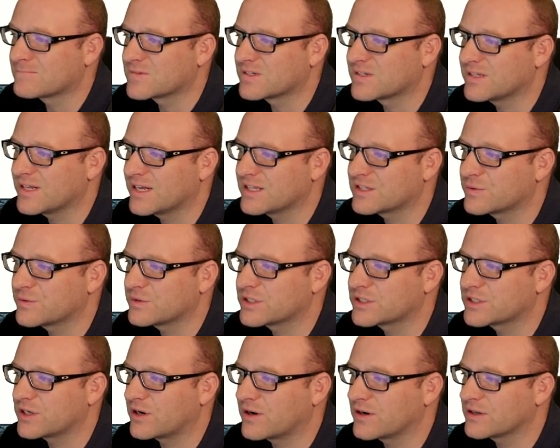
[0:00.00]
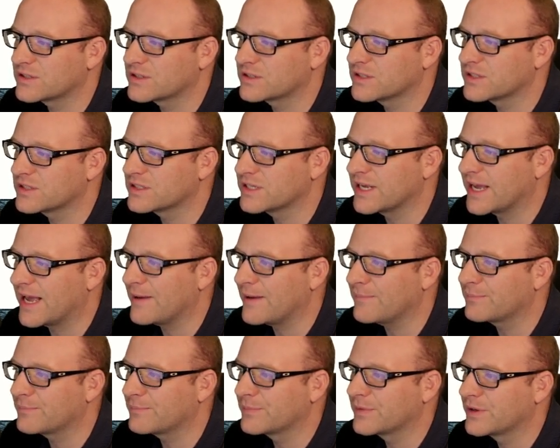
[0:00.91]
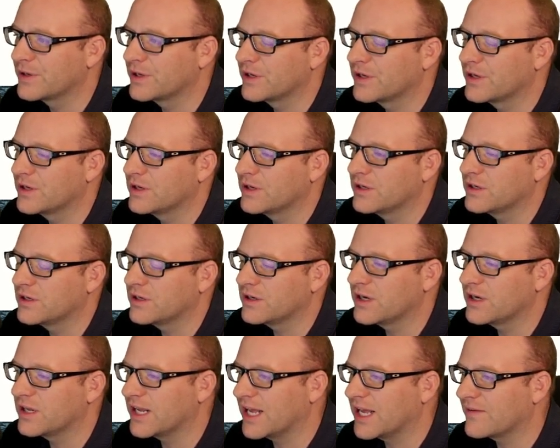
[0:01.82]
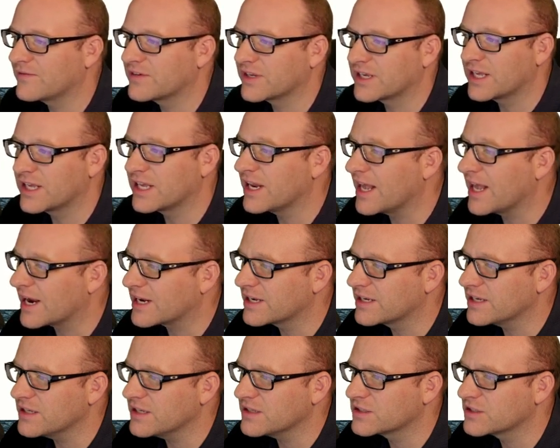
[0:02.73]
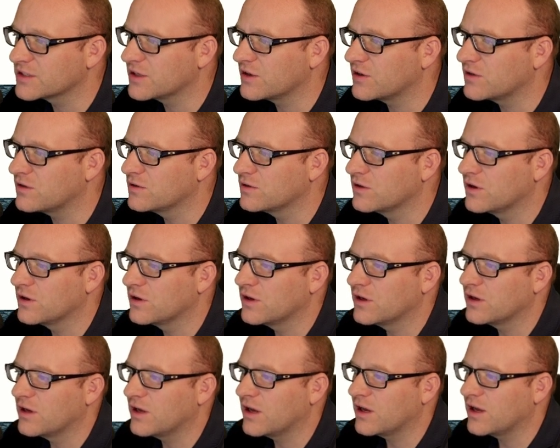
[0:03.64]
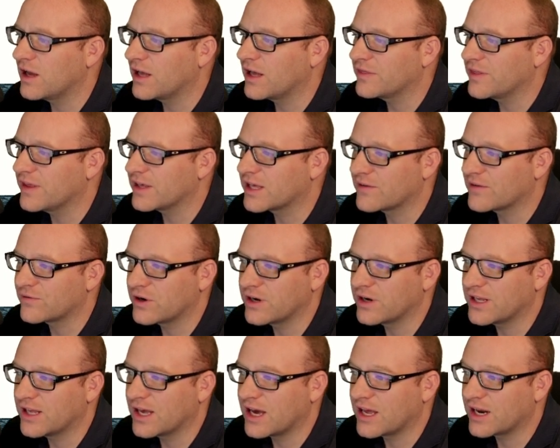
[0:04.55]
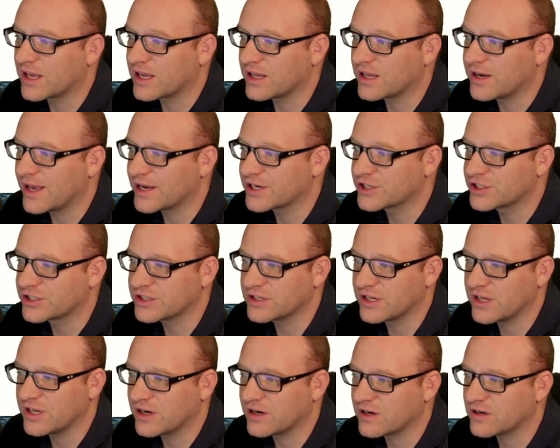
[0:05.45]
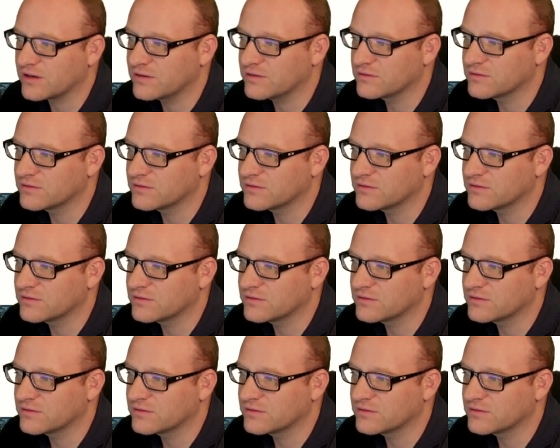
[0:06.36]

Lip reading: That's what starts the Zap. You're going to have to connect it. So I think I've already got a connection here.